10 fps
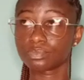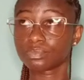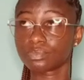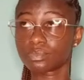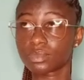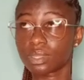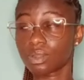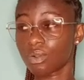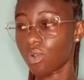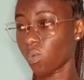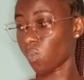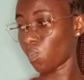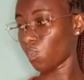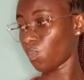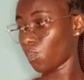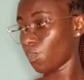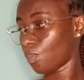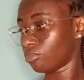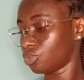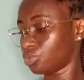Because a baby gold will be
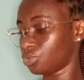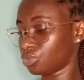no